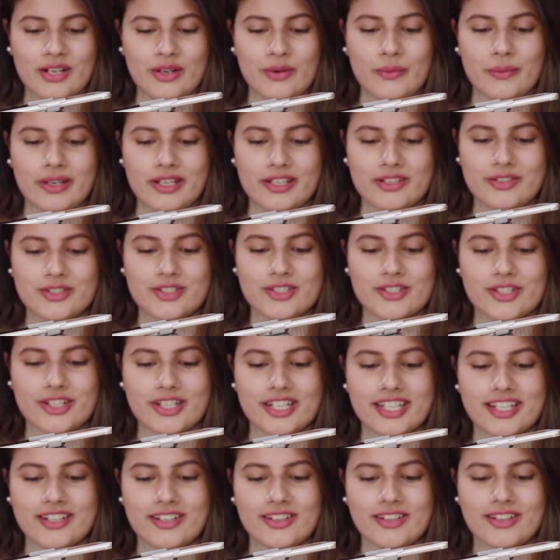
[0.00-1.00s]
When you
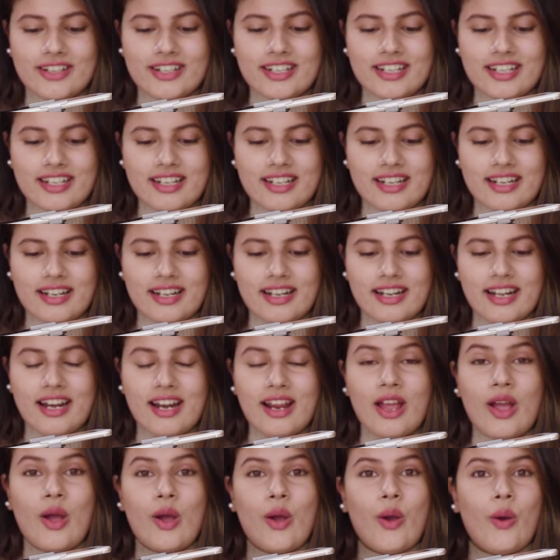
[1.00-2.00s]
turn it on,
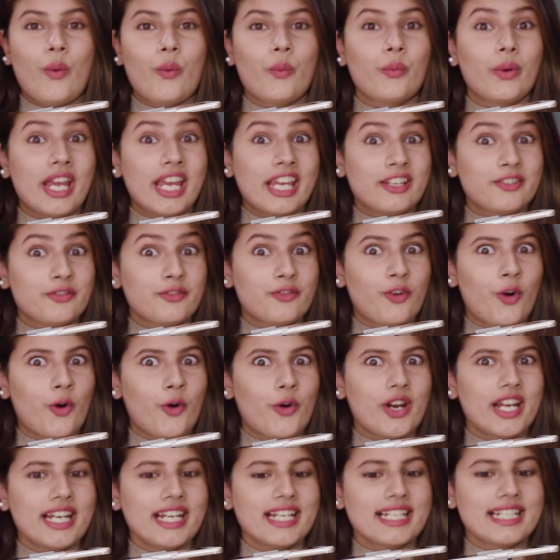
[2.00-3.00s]
wait for
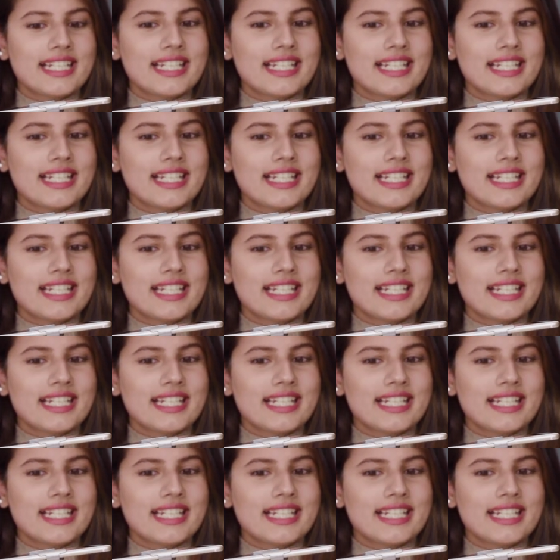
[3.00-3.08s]
it,